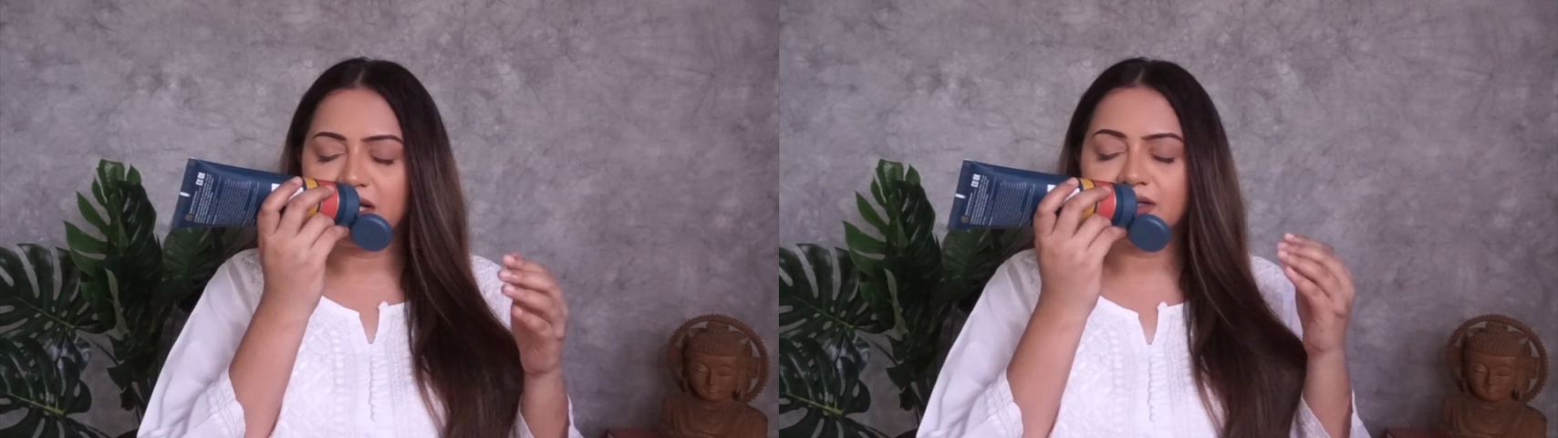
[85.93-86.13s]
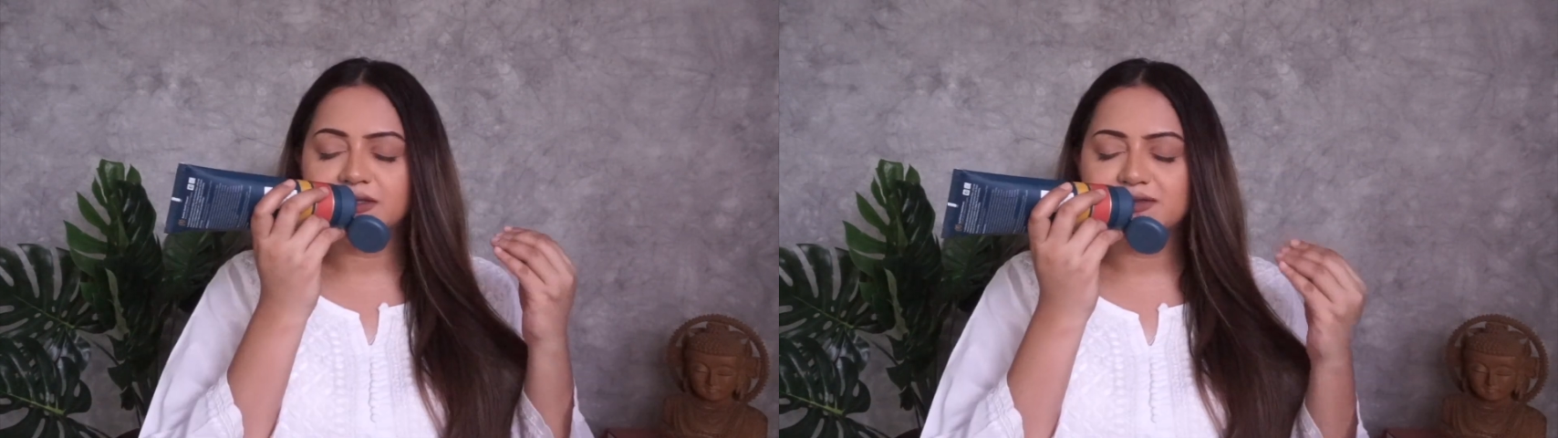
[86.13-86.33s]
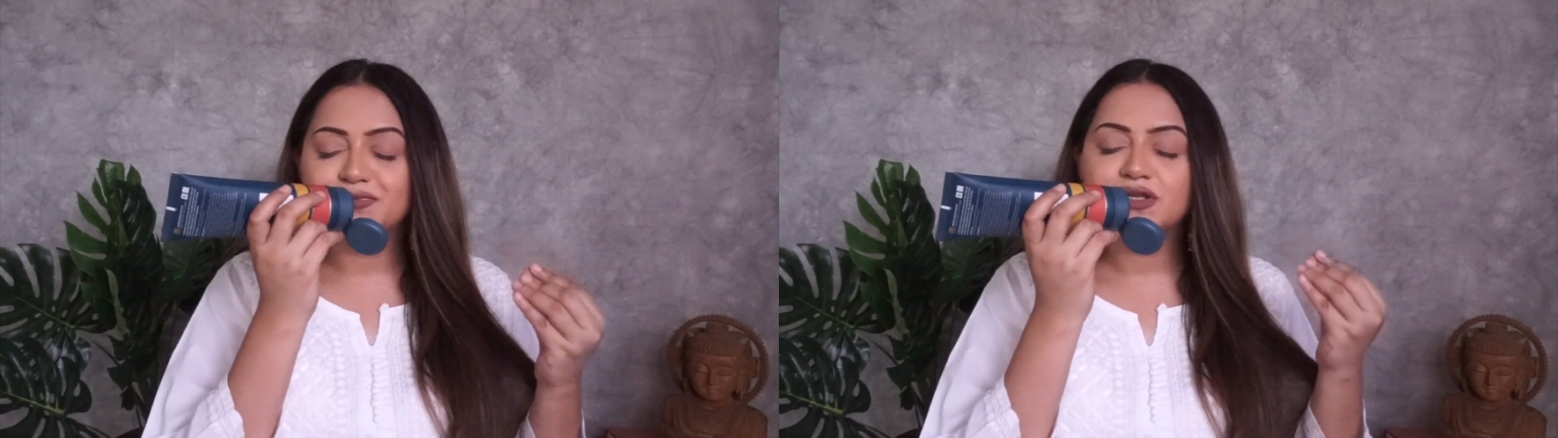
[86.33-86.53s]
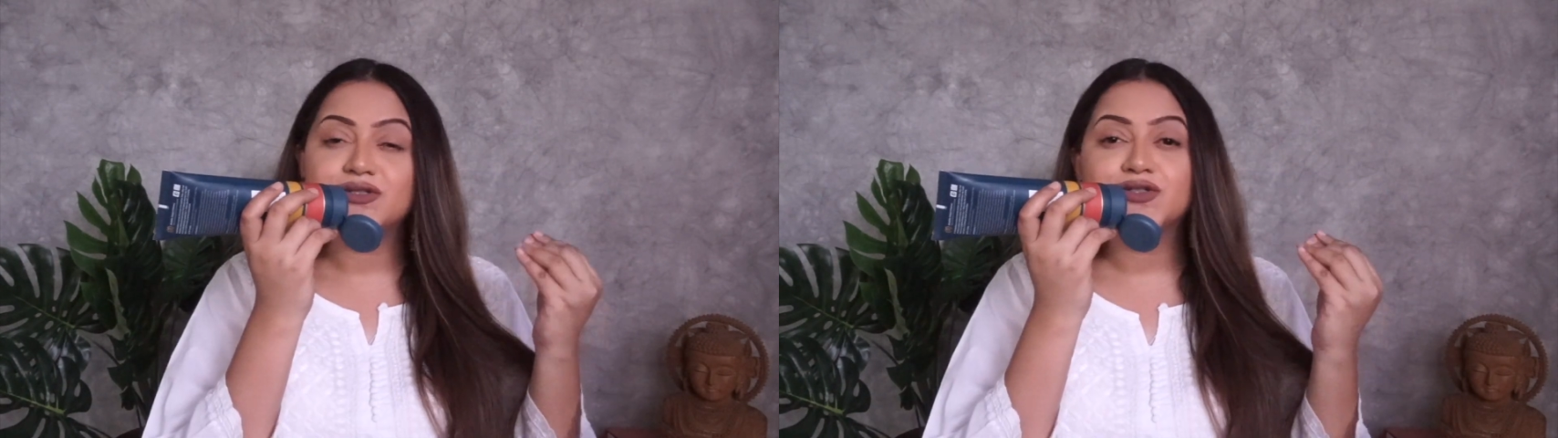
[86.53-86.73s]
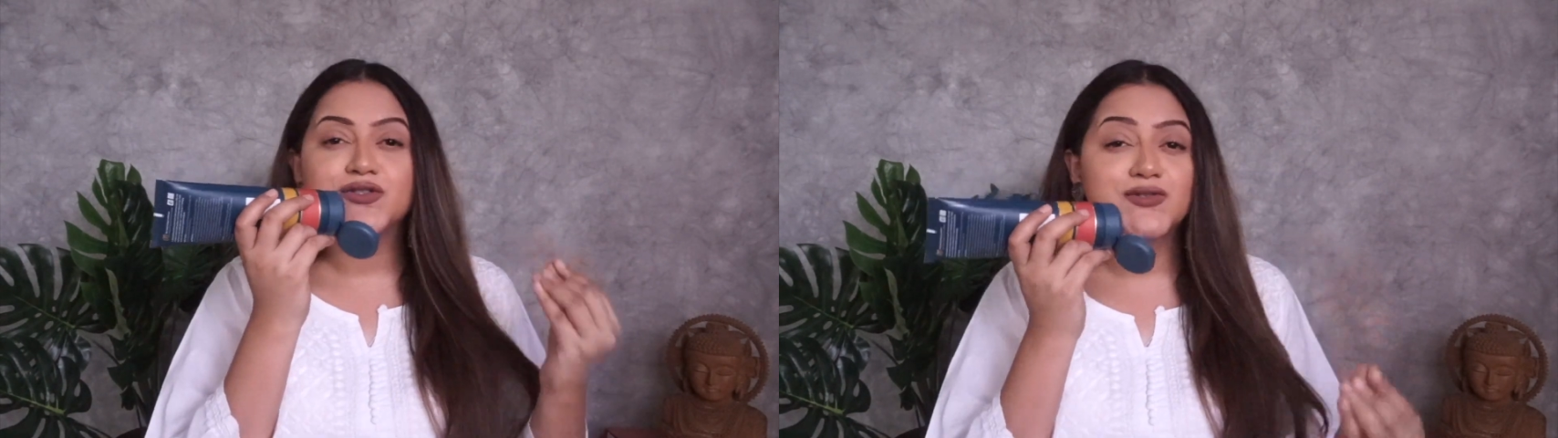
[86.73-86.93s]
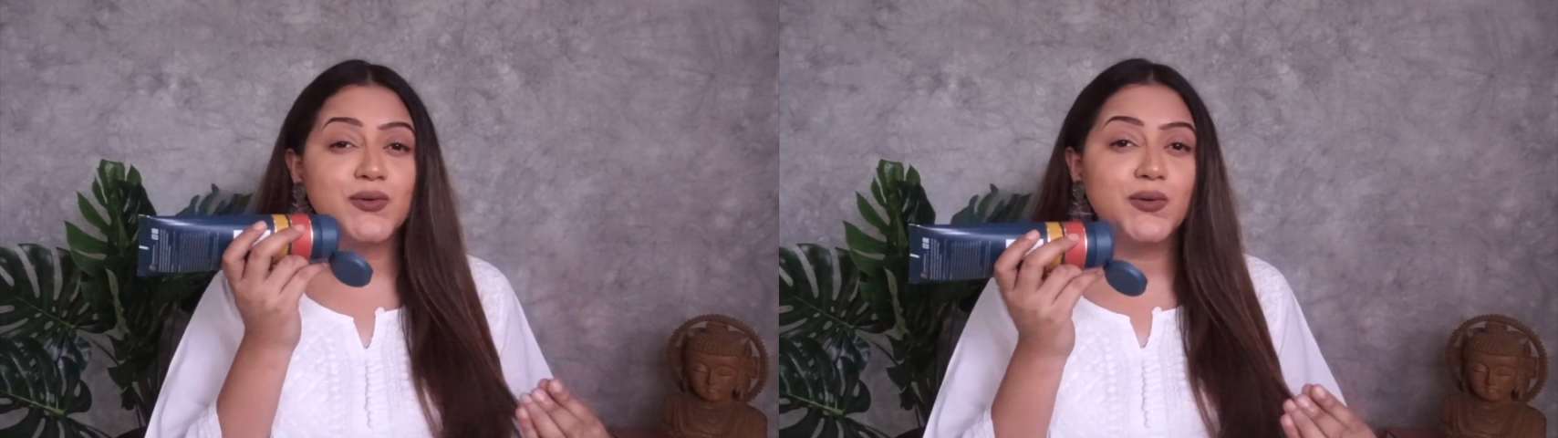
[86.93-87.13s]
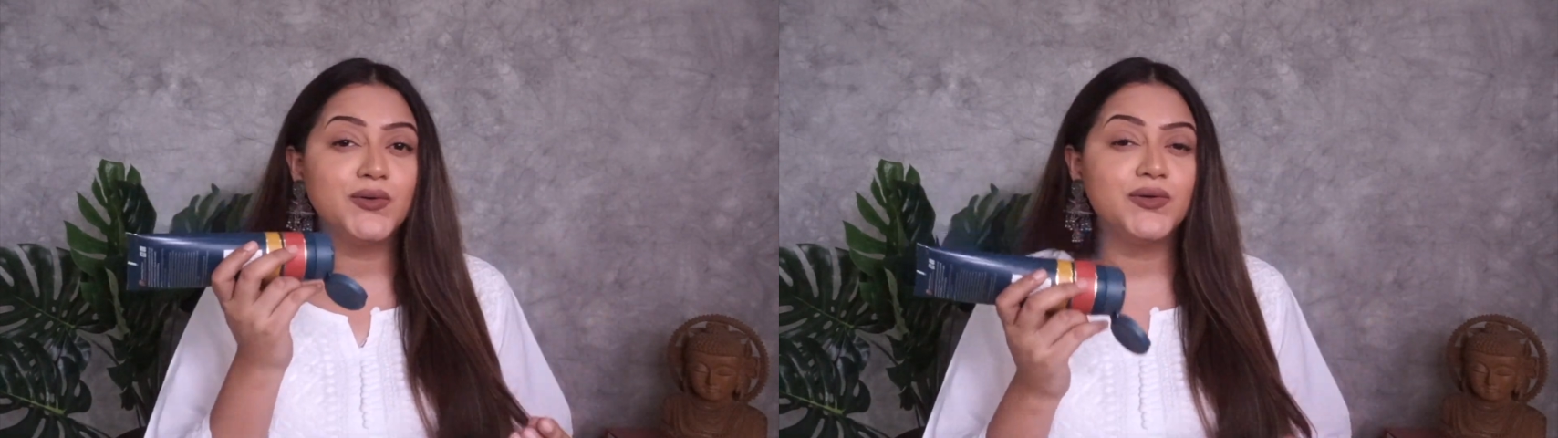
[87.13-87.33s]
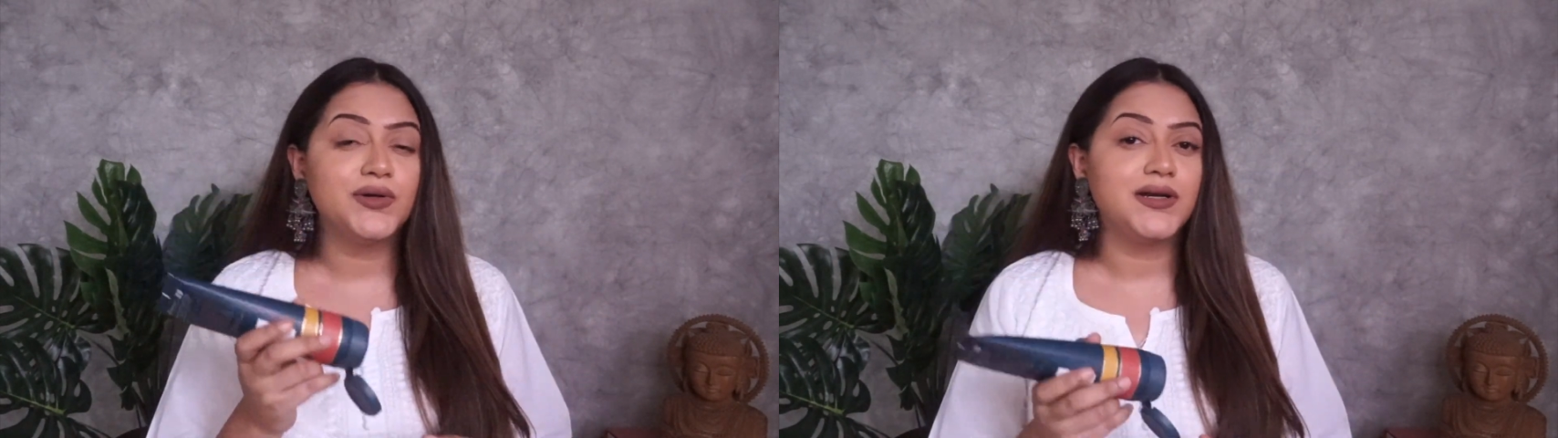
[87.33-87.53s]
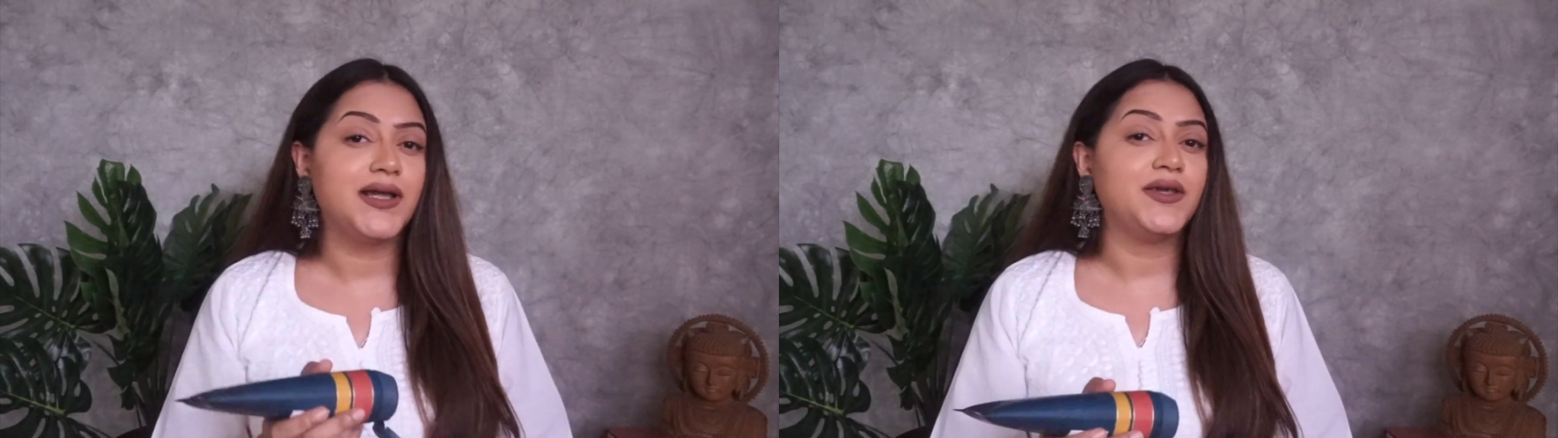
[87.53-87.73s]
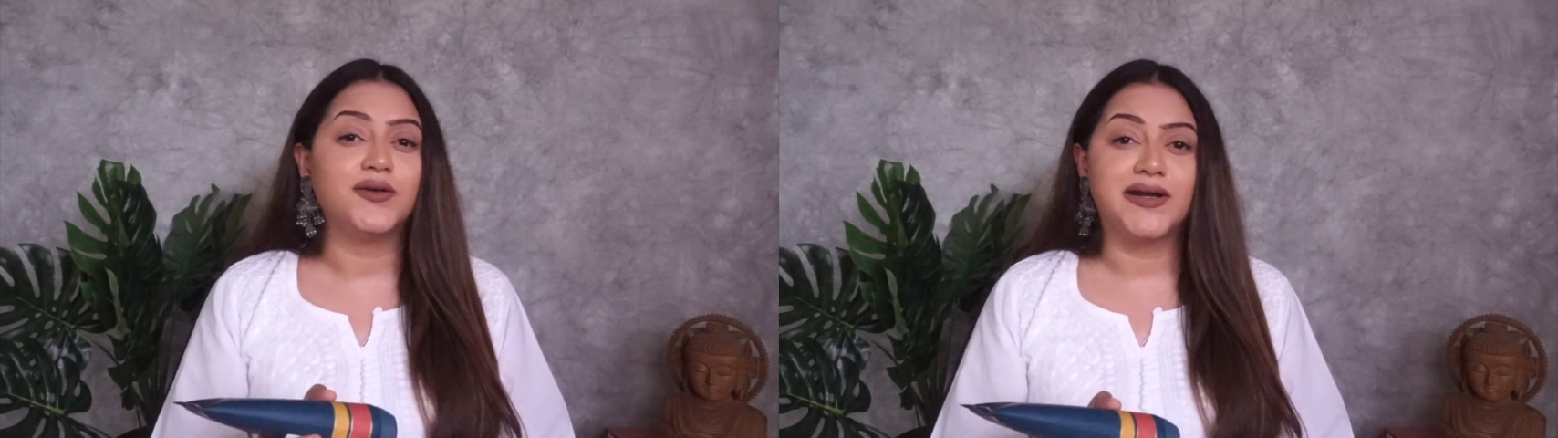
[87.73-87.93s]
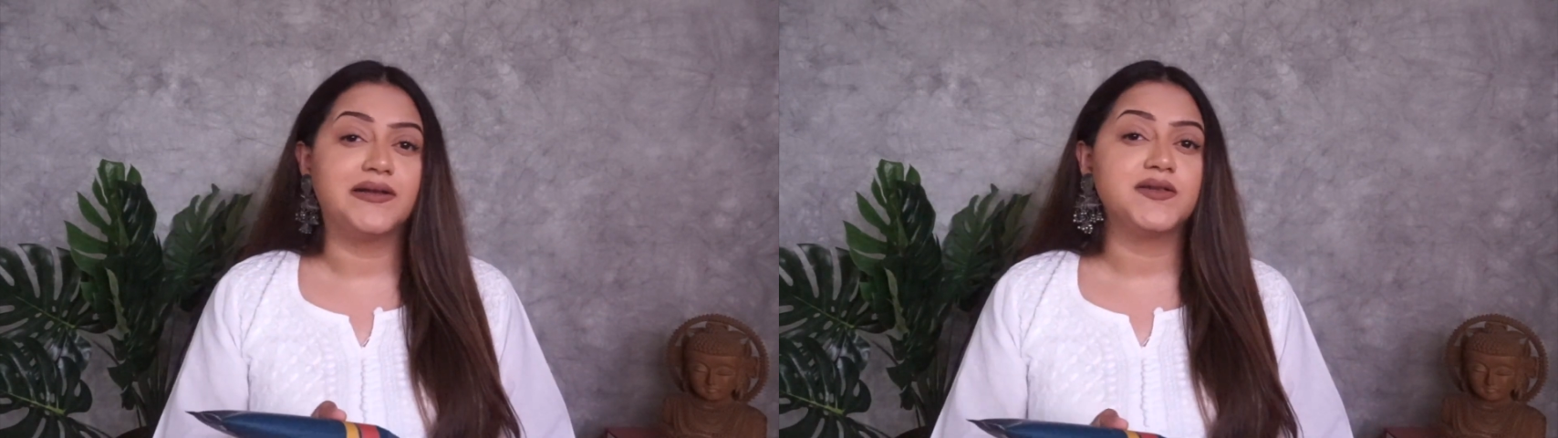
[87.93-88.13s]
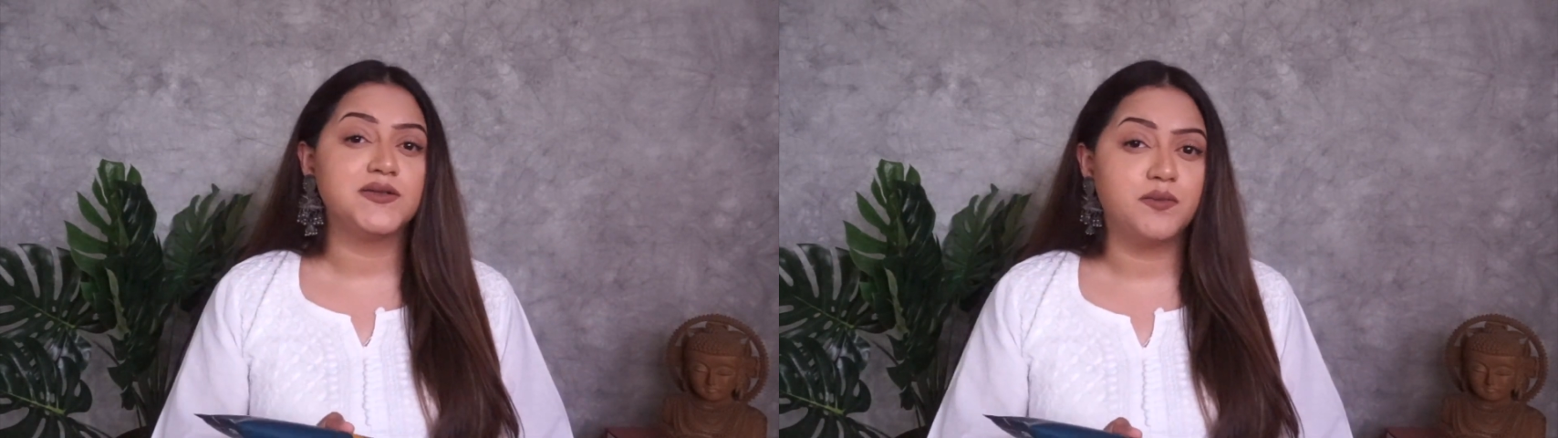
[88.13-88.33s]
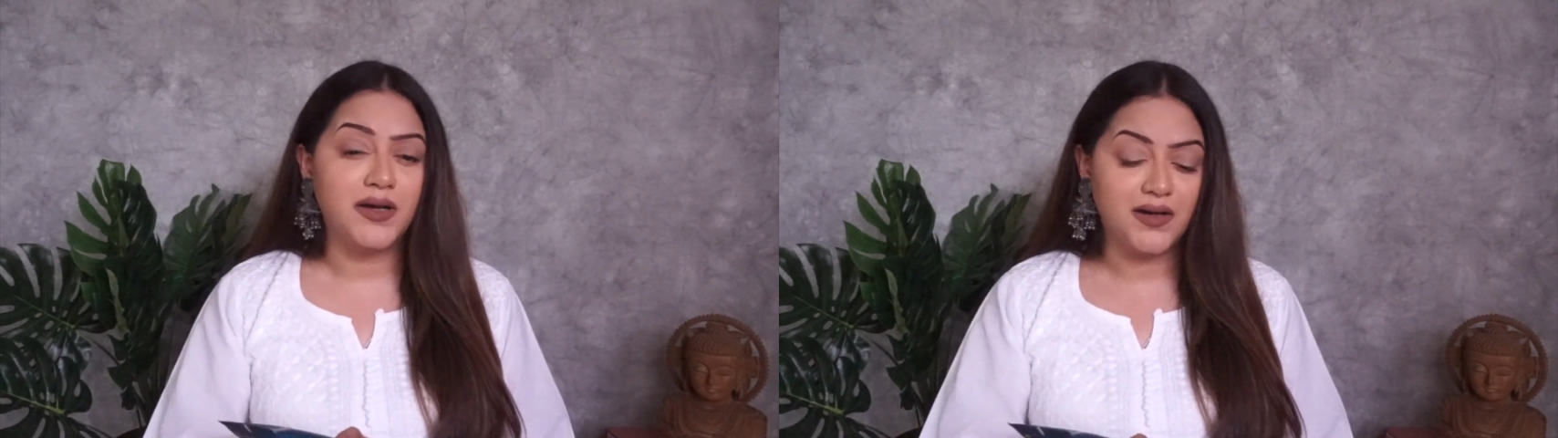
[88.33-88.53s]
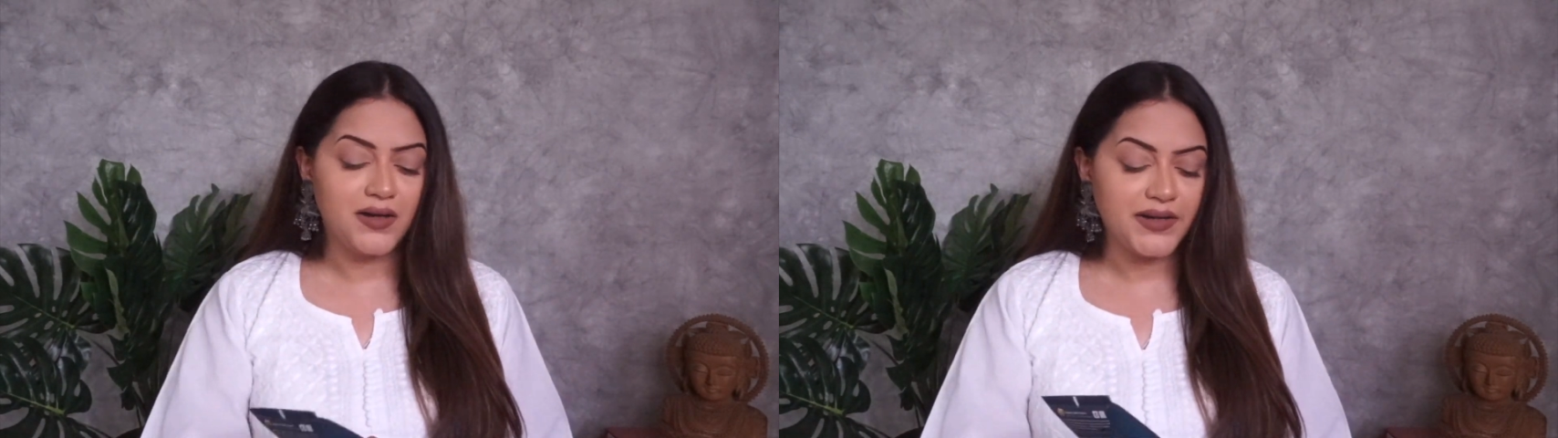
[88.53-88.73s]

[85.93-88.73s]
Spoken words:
And it smells so good, like you're at a spa.